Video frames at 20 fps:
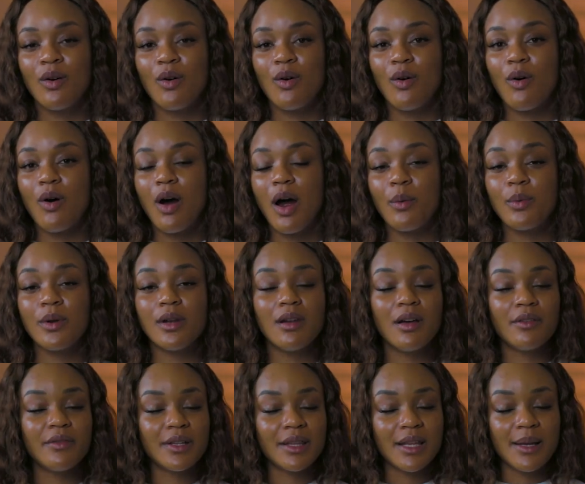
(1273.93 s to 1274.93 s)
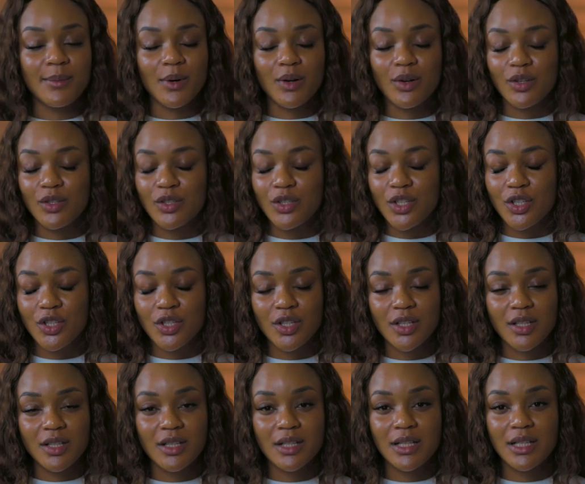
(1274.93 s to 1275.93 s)
Or are we loving them
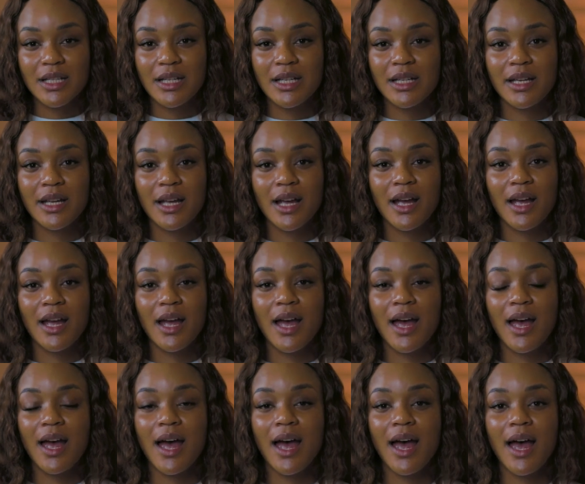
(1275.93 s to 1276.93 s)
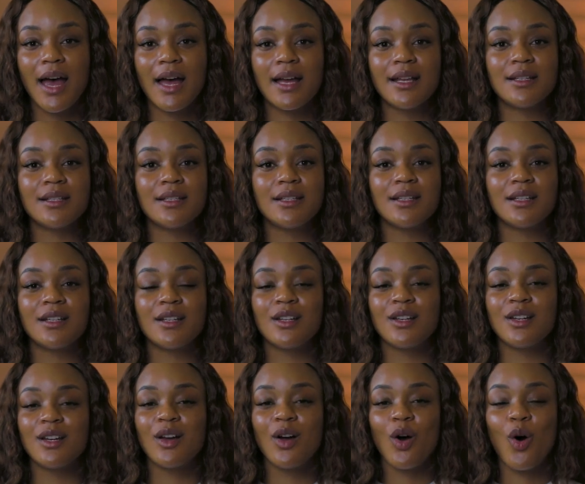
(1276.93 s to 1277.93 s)
unconditionally and
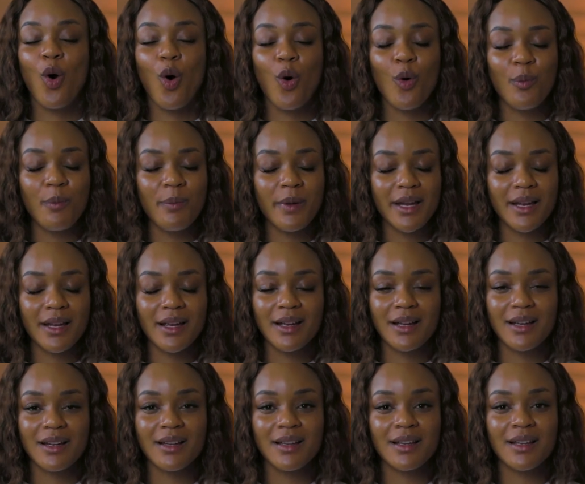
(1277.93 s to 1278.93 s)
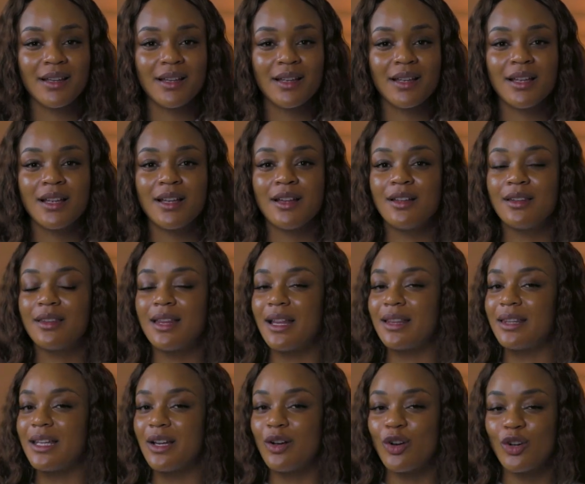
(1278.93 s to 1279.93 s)
hoping
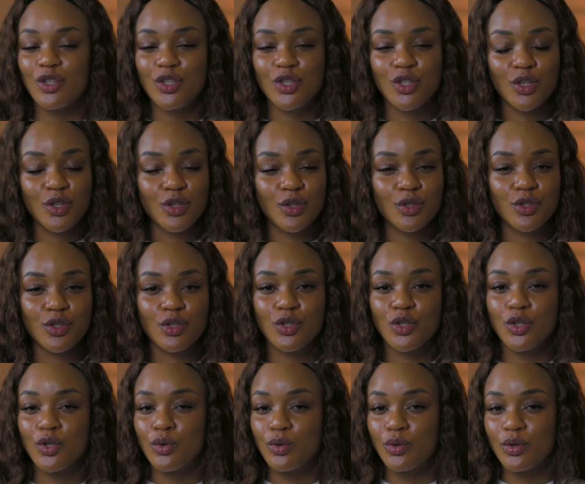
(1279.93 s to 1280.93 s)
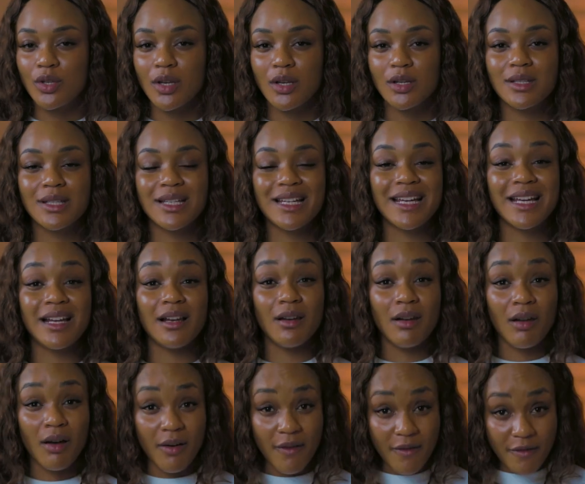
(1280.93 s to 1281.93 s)
that they continue to choose us in
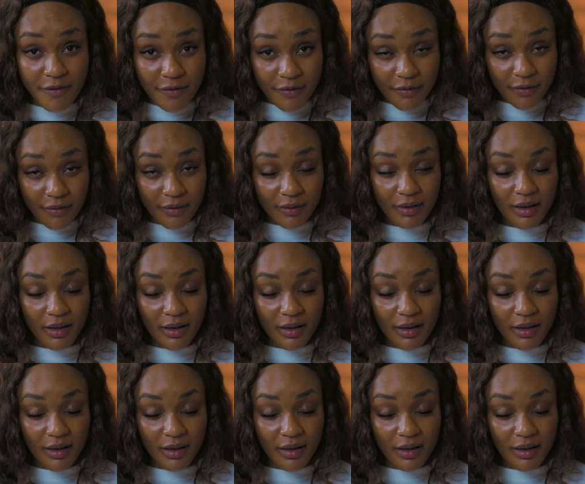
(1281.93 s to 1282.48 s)
love,